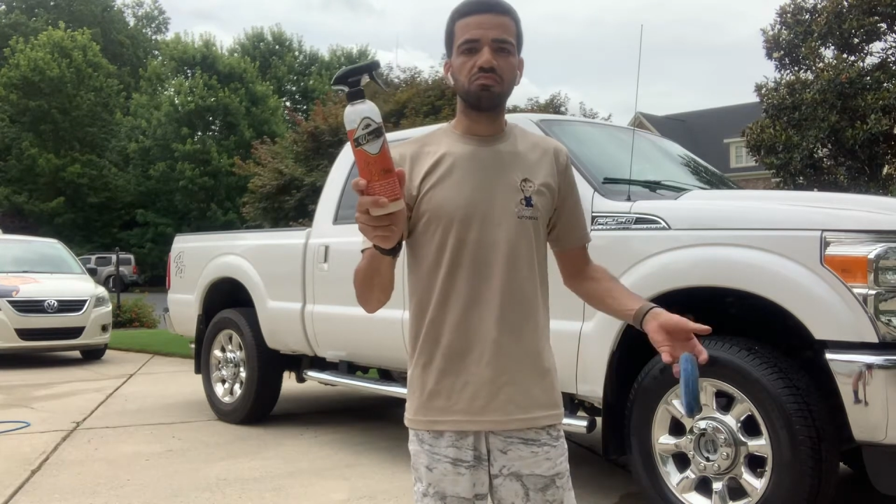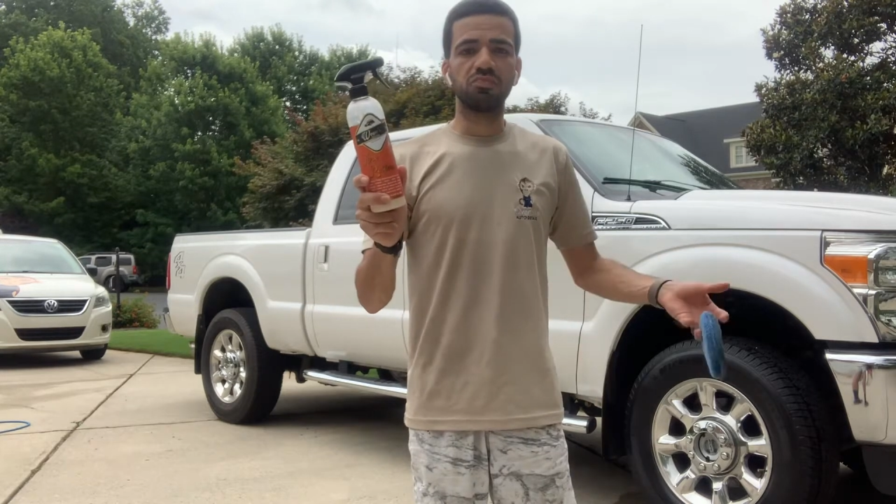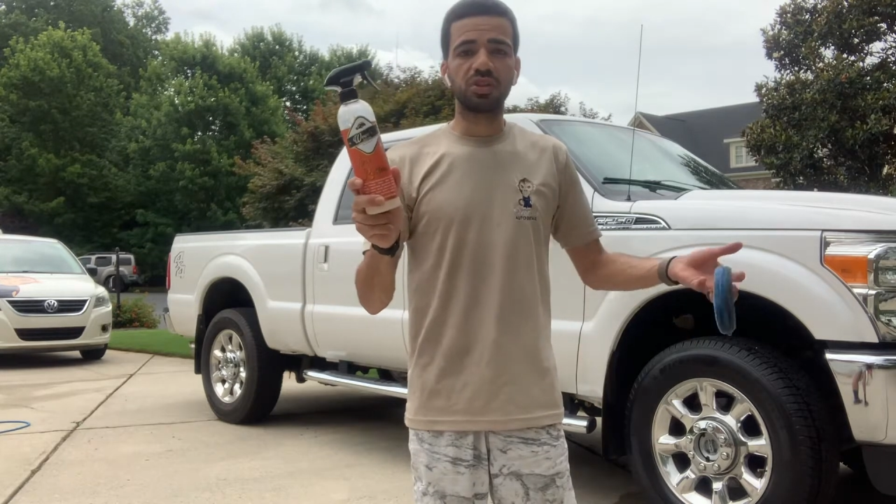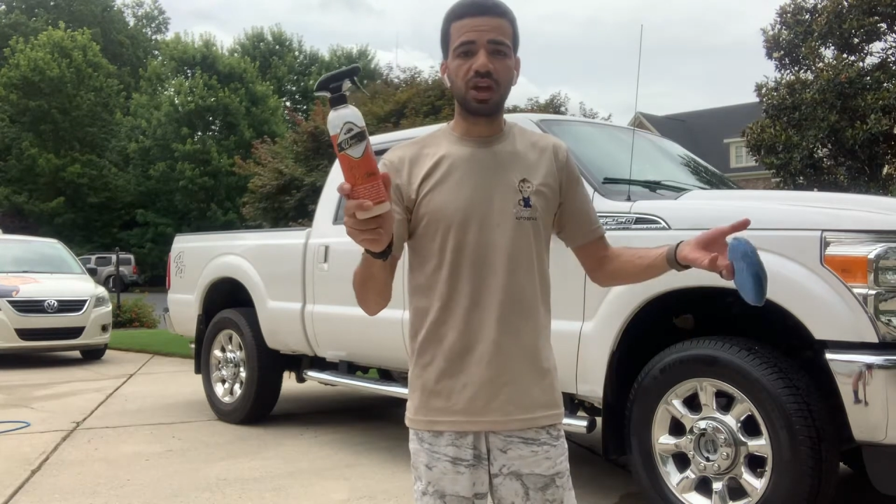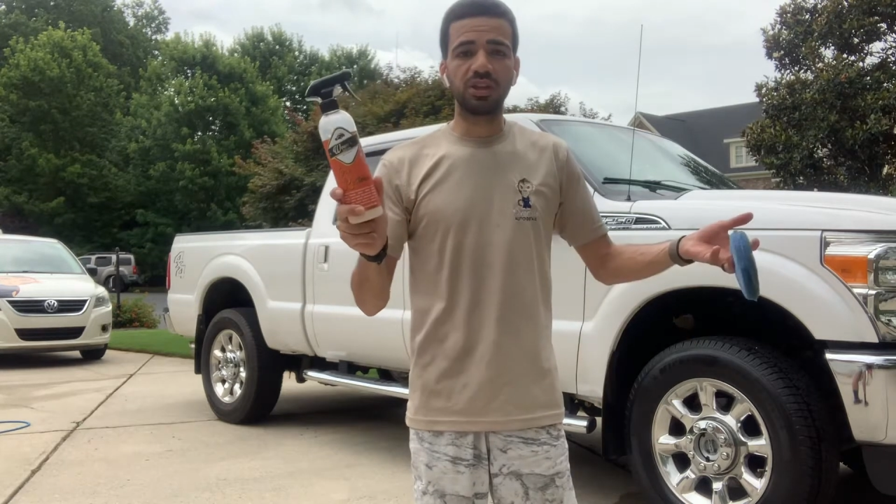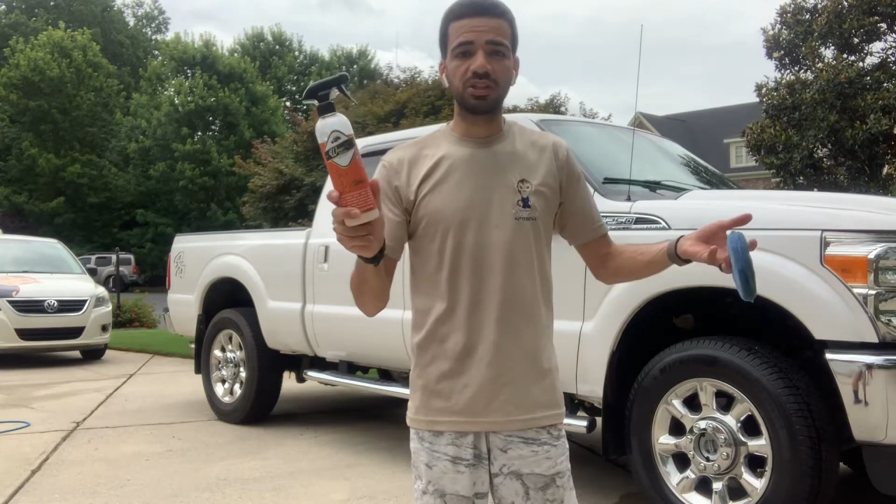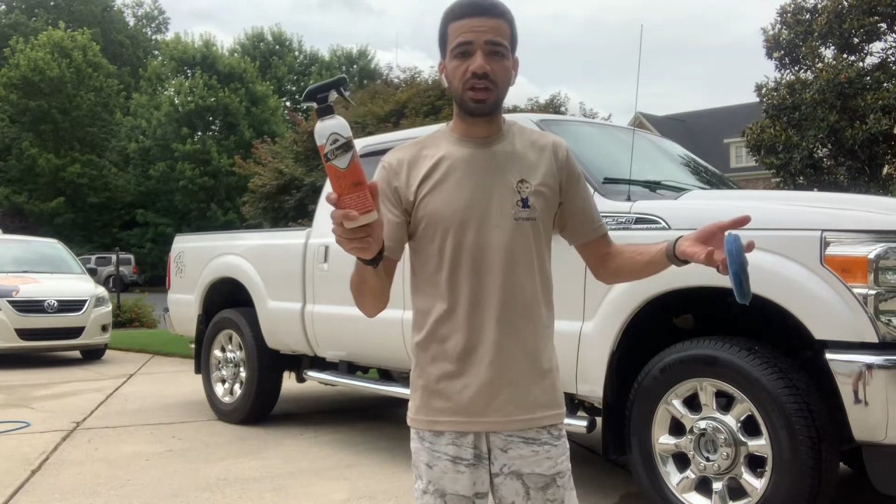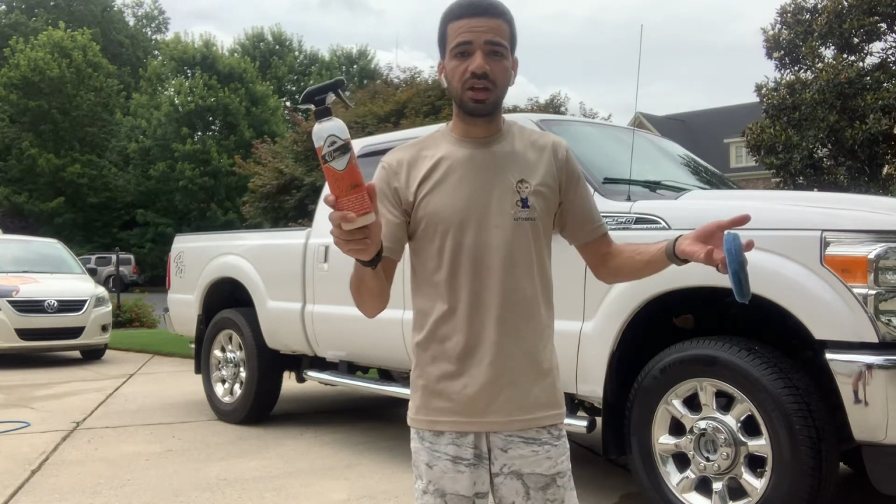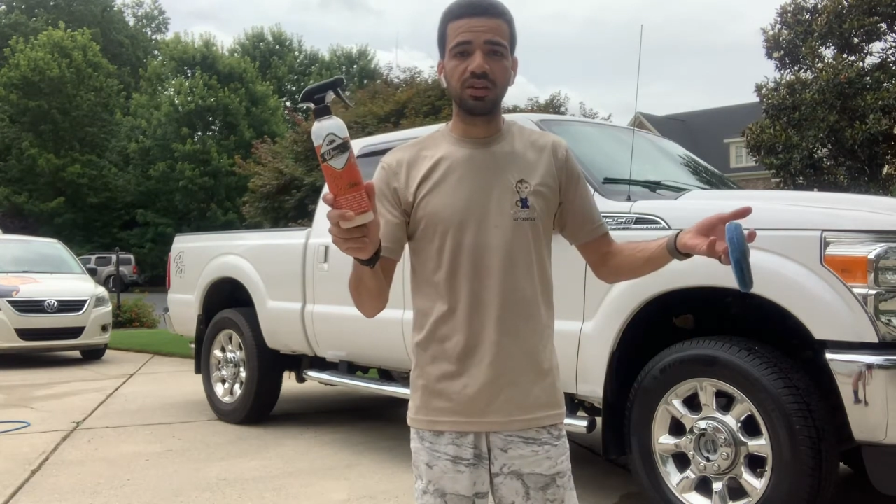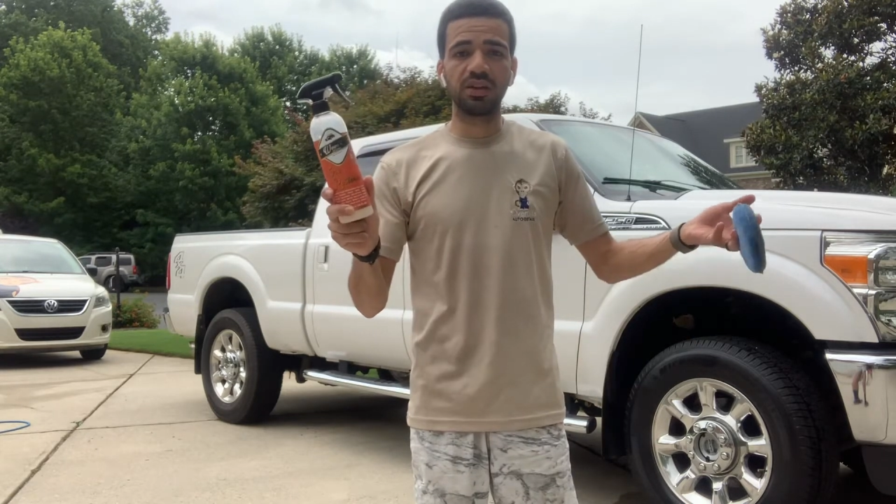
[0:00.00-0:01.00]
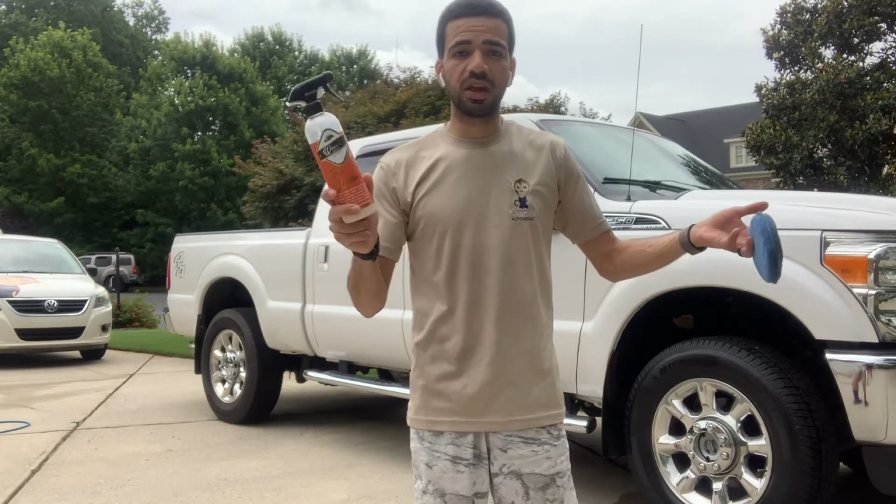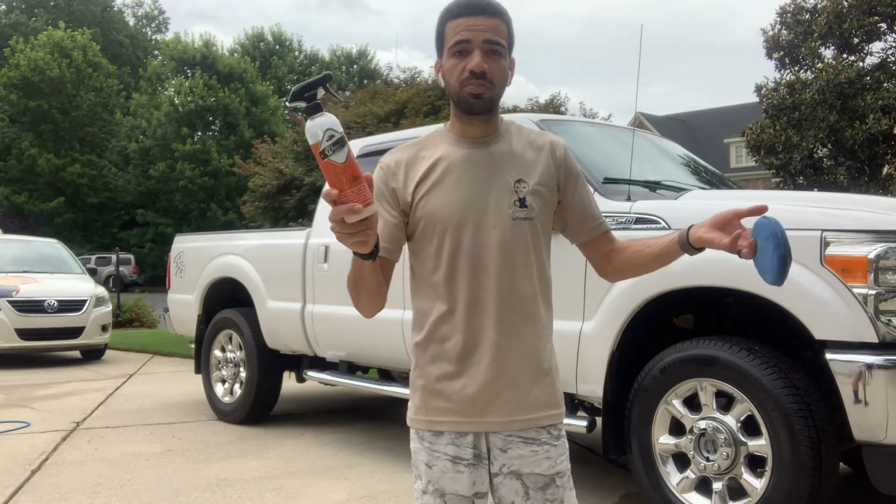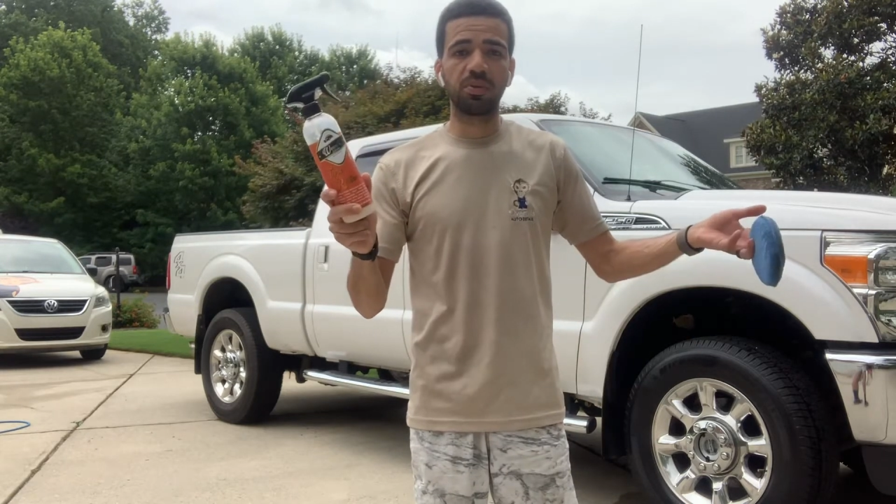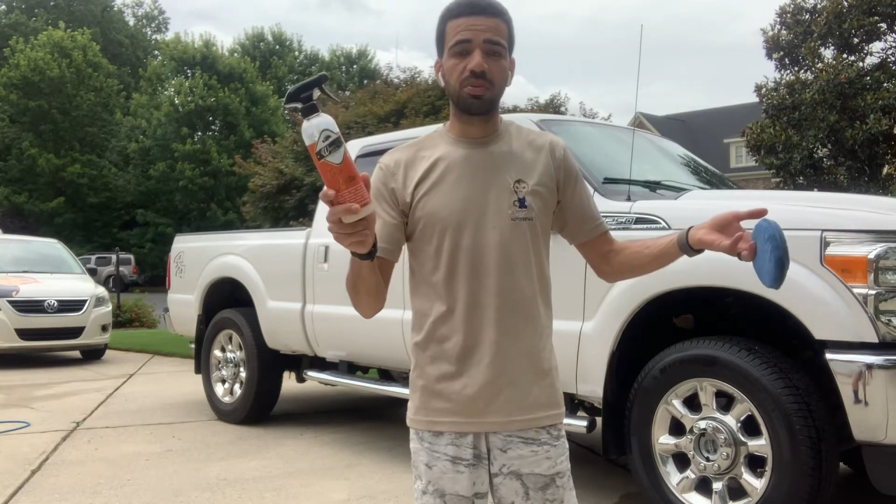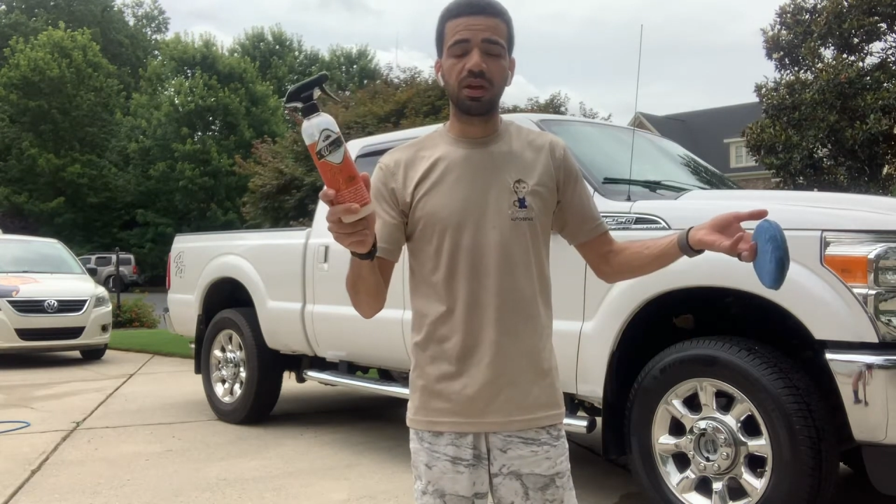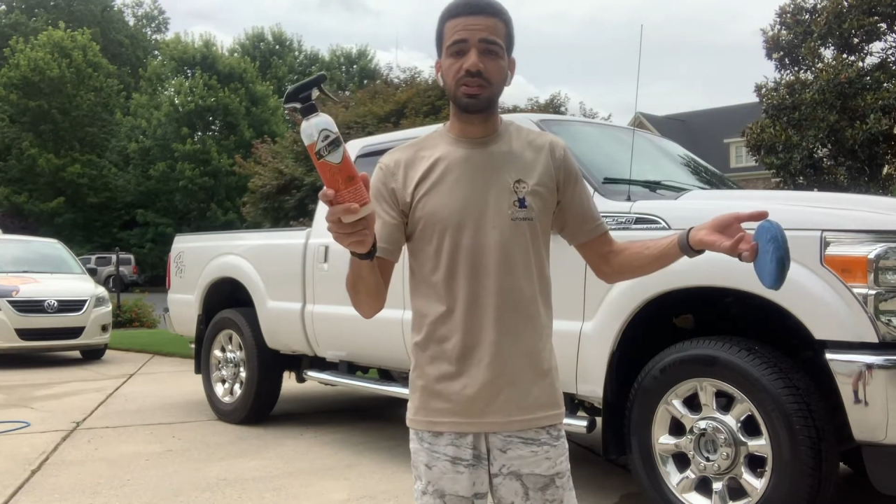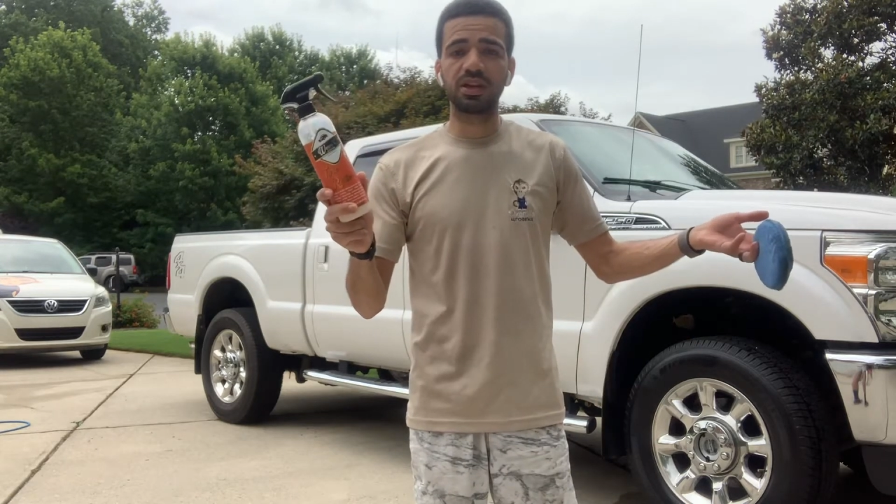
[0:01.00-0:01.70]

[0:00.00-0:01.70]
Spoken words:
tire shine and applying